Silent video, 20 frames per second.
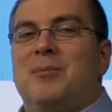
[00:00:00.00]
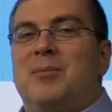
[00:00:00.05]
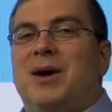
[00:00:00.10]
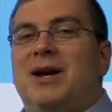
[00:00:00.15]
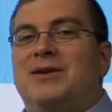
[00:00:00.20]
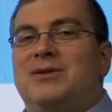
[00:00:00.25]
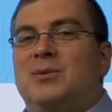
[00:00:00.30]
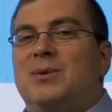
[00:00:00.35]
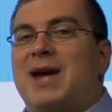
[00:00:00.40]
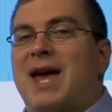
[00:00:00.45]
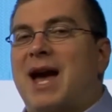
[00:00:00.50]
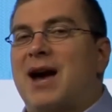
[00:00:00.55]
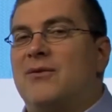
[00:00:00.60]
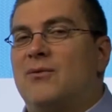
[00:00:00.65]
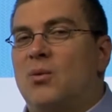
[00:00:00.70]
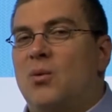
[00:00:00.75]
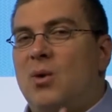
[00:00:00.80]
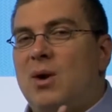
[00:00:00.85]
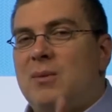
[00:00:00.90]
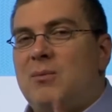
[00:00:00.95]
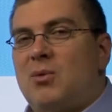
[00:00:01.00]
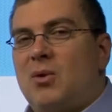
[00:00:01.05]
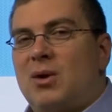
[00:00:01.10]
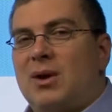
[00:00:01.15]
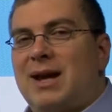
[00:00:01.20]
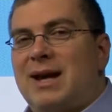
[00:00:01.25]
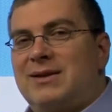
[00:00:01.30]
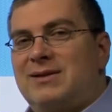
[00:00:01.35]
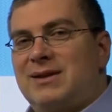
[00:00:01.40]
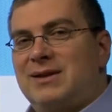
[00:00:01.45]
but we have one
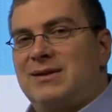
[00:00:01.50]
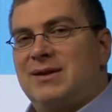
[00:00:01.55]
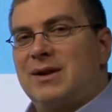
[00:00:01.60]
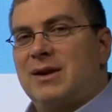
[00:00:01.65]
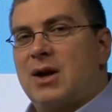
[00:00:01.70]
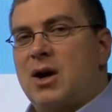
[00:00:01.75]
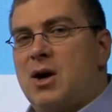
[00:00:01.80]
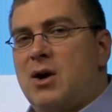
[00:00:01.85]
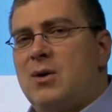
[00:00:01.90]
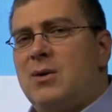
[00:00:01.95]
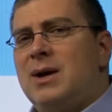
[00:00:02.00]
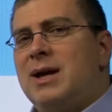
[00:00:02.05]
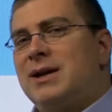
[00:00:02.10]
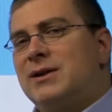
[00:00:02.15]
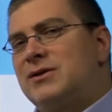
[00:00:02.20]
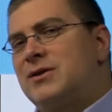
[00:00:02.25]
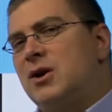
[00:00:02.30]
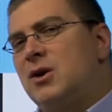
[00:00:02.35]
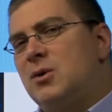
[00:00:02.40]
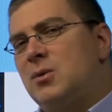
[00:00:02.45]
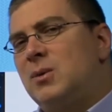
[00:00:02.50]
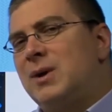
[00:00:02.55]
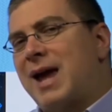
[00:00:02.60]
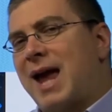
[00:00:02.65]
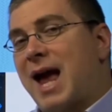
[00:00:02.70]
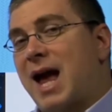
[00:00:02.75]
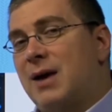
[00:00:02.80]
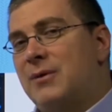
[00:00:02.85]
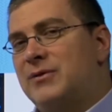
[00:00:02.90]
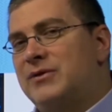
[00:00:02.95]
more lesson to go, so we
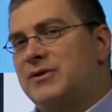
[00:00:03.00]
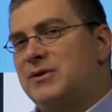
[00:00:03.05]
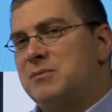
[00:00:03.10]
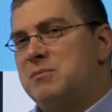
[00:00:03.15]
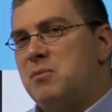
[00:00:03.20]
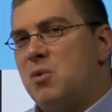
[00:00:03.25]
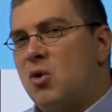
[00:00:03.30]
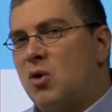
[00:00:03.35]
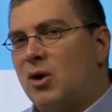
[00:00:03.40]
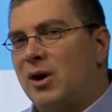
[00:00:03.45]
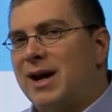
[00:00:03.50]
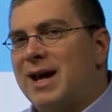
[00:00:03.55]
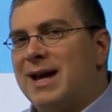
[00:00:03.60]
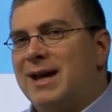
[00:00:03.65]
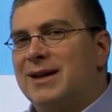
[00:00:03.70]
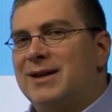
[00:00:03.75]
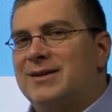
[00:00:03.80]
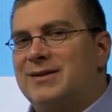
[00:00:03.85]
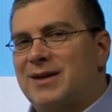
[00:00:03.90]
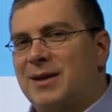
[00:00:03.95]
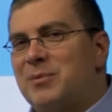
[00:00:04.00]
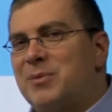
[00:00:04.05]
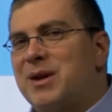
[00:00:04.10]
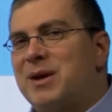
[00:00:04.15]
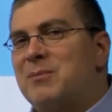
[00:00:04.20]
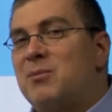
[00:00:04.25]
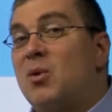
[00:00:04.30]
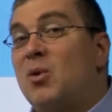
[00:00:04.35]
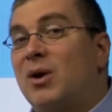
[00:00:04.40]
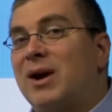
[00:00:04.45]
have
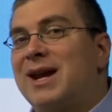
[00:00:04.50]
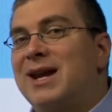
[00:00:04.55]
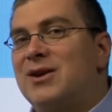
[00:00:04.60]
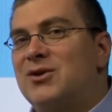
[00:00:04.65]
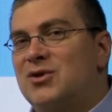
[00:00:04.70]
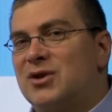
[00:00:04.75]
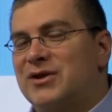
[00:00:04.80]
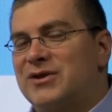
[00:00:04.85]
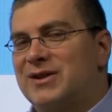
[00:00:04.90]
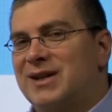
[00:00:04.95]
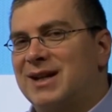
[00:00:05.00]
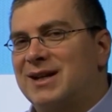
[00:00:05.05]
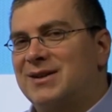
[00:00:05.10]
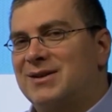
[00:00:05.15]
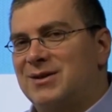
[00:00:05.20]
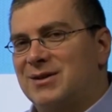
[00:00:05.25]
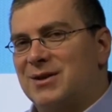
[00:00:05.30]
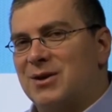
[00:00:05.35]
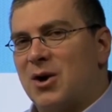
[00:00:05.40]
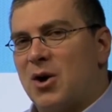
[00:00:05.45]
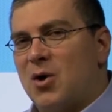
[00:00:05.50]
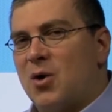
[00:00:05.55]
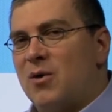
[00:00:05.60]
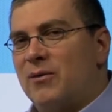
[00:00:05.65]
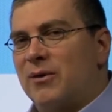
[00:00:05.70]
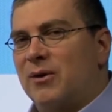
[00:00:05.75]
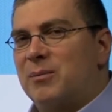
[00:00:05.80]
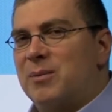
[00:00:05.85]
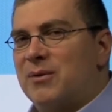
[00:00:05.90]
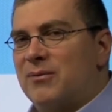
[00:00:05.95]
something more interesting to go
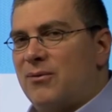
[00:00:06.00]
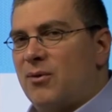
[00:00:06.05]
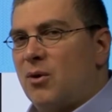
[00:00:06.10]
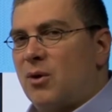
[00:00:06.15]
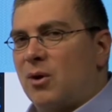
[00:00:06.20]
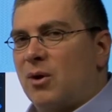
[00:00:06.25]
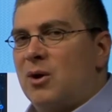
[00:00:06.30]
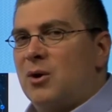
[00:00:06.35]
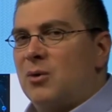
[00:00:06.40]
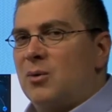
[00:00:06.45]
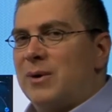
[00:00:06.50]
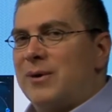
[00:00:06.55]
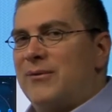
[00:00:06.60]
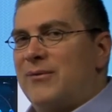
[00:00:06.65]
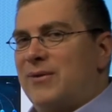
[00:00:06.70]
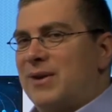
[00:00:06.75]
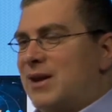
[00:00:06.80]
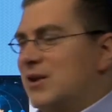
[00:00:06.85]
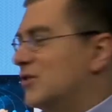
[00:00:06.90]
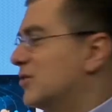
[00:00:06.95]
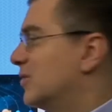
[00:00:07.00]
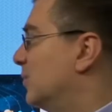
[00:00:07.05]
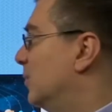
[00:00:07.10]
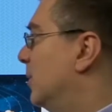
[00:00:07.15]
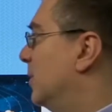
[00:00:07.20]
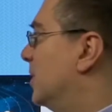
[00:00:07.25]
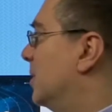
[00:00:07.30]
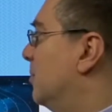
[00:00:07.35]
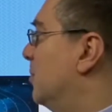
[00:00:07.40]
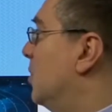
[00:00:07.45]
over before we finish
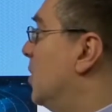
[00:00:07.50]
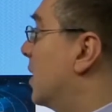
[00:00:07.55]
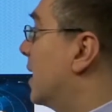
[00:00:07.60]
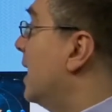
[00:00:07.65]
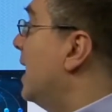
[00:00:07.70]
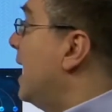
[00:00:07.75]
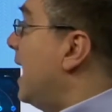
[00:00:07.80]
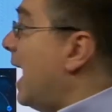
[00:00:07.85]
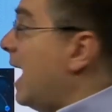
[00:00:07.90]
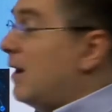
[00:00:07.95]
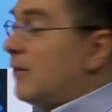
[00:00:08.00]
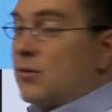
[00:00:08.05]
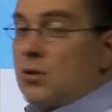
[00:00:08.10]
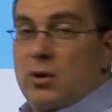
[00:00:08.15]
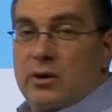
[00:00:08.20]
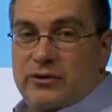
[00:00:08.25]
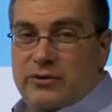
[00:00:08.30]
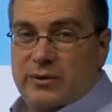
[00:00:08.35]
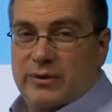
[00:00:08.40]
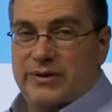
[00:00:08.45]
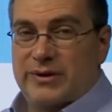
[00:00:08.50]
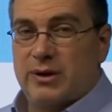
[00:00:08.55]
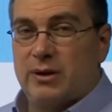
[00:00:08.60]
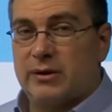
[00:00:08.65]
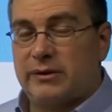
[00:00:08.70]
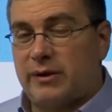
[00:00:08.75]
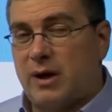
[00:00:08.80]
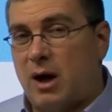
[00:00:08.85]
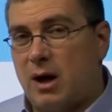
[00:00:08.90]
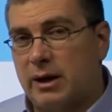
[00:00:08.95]
with the book. And of course, we're
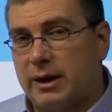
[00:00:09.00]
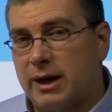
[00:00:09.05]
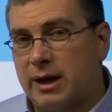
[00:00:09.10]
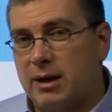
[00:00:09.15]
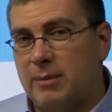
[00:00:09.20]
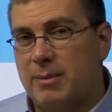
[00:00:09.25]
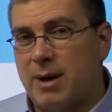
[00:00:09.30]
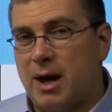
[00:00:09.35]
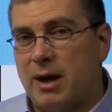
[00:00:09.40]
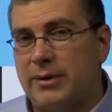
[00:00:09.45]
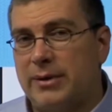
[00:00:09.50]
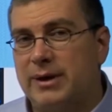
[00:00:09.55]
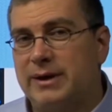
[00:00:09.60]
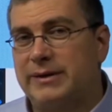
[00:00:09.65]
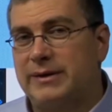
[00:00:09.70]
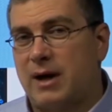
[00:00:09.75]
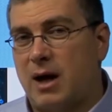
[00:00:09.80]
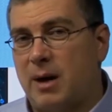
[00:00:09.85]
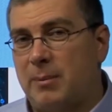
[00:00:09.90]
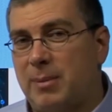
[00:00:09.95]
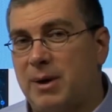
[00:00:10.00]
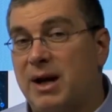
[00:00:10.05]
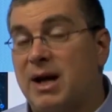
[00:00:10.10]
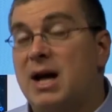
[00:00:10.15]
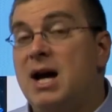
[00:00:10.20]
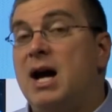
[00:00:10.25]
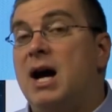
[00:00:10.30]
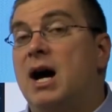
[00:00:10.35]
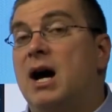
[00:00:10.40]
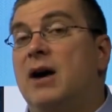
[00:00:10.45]
still talking about the topic
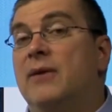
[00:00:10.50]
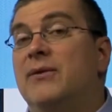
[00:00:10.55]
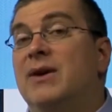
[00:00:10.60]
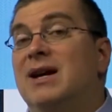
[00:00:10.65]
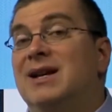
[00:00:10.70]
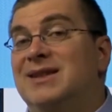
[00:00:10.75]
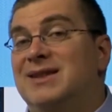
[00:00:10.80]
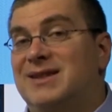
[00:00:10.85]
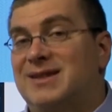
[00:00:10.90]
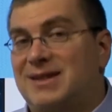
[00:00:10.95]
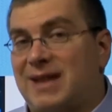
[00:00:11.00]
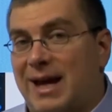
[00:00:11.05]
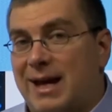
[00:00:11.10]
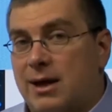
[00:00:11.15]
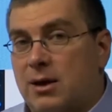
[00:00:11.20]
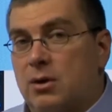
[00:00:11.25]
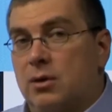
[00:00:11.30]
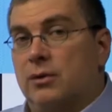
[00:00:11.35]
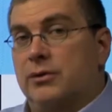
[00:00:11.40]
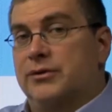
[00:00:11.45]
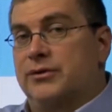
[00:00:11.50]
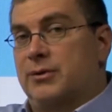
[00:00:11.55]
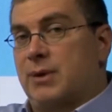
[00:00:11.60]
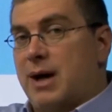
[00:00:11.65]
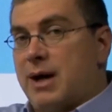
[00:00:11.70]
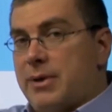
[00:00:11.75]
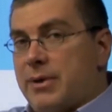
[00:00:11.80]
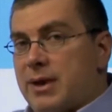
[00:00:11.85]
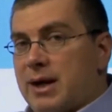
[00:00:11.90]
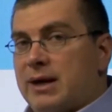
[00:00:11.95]
of cycles,
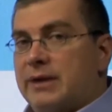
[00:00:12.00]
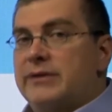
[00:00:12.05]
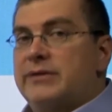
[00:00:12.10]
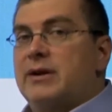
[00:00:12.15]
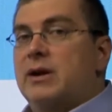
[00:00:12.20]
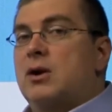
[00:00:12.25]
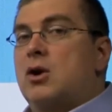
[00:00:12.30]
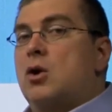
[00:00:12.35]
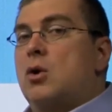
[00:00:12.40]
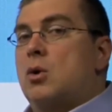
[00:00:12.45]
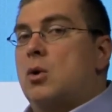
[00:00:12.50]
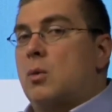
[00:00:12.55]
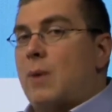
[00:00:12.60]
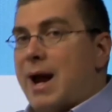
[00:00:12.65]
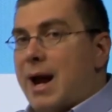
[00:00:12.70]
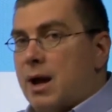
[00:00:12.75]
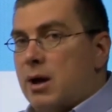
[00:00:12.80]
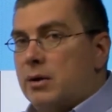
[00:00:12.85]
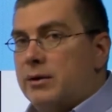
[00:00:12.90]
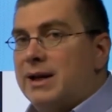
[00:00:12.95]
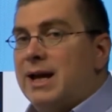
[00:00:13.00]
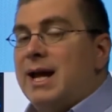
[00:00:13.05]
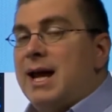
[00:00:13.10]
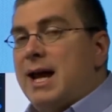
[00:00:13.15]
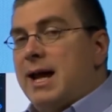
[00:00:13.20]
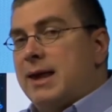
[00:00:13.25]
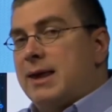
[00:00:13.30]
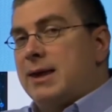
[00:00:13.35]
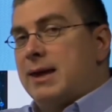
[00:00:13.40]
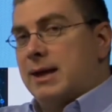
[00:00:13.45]
right? Things that go around
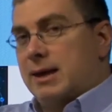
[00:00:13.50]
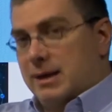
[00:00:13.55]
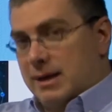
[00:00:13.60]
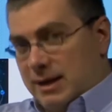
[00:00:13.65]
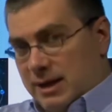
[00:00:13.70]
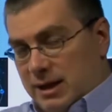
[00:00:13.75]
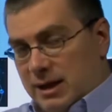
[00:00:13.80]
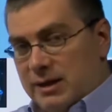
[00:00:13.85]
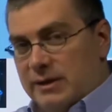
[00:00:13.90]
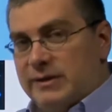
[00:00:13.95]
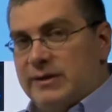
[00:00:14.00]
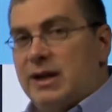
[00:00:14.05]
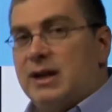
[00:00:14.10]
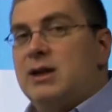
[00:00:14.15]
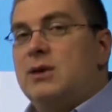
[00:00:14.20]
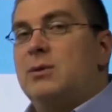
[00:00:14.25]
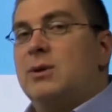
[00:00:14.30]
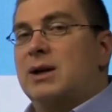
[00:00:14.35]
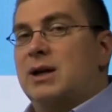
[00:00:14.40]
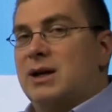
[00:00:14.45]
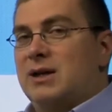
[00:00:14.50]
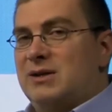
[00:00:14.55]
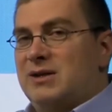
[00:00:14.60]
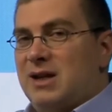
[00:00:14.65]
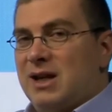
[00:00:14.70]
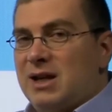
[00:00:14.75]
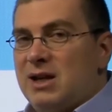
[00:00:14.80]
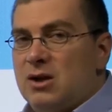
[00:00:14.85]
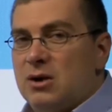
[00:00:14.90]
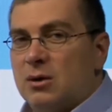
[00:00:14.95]
that continue and
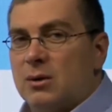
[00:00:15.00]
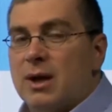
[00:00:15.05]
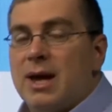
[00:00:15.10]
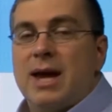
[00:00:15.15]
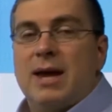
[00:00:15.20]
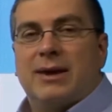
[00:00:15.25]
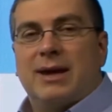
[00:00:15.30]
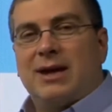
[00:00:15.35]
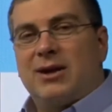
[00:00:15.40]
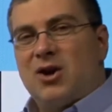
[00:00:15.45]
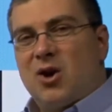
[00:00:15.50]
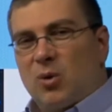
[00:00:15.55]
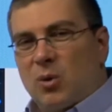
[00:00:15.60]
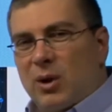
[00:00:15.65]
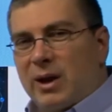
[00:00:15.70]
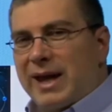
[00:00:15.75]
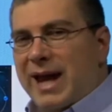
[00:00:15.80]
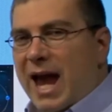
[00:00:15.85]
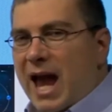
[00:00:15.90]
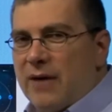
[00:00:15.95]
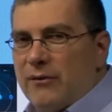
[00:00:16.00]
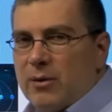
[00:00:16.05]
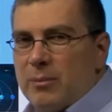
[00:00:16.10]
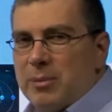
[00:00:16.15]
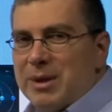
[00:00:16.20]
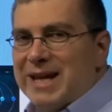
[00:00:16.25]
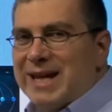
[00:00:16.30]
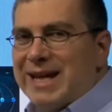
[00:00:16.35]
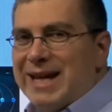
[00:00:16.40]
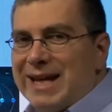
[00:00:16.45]
continue. They don't really have a
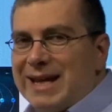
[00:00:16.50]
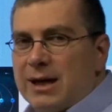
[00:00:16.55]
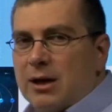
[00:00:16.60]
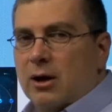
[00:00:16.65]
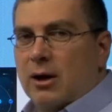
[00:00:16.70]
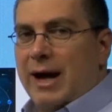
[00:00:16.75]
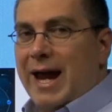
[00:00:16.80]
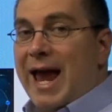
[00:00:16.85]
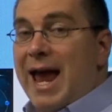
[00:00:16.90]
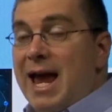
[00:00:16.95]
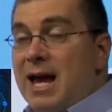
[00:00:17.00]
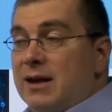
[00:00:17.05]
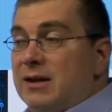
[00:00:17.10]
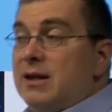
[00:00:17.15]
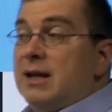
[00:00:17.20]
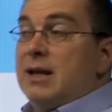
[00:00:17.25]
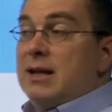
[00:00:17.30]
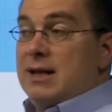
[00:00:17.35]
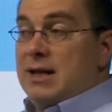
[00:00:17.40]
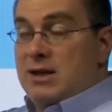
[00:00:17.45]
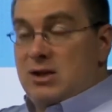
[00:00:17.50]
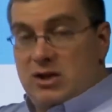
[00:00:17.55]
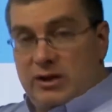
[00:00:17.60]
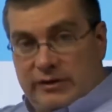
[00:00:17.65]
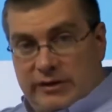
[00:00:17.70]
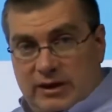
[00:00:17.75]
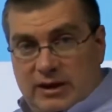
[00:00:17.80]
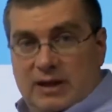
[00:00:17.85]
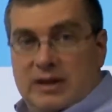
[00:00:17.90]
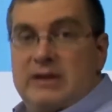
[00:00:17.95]
beginning or end, they
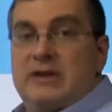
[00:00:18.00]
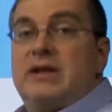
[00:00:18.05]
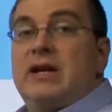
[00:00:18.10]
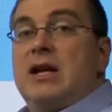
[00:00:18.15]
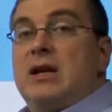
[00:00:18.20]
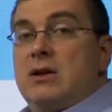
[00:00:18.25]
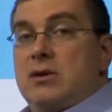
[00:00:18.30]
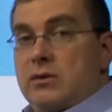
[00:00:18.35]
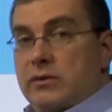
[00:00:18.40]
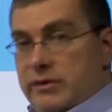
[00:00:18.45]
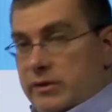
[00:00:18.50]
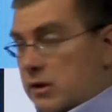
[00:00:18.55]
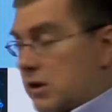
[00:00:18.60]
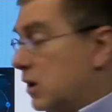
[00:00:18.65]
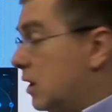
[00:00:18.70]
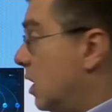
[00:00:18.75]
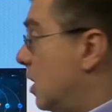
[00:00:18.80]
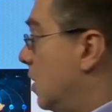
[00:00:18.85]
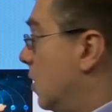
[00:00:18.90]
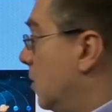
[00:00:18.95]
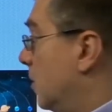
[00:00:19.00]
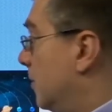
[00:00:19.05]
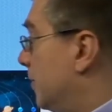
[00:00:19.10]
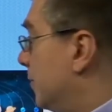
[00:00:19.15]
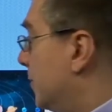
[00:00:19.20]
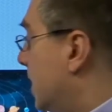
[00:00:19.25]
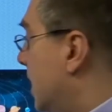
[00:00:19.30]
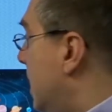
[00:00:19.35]
just continue to go.